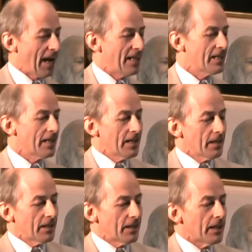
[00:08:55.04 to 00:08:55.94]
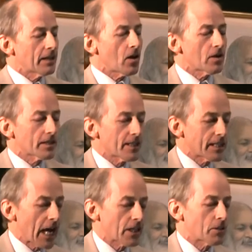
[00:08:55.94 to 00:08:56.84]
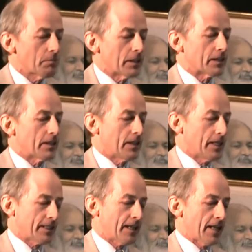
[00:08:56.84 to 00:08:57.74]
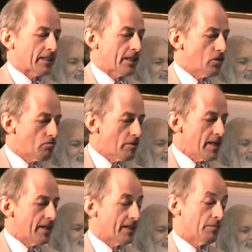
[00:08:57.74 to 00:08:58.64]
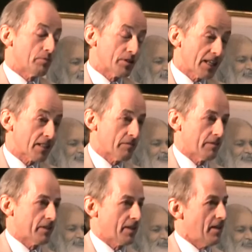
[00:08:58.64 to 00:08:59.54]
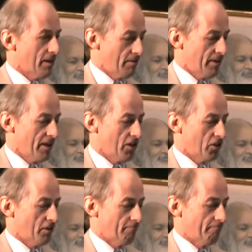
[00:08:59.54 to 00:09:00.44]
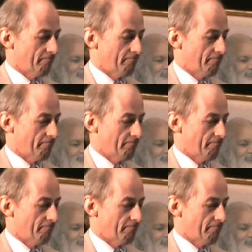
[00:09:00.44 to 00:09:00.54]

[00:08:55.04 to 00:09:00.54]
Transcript: And it causes attachment in excess and greed and possessiveness and irritation.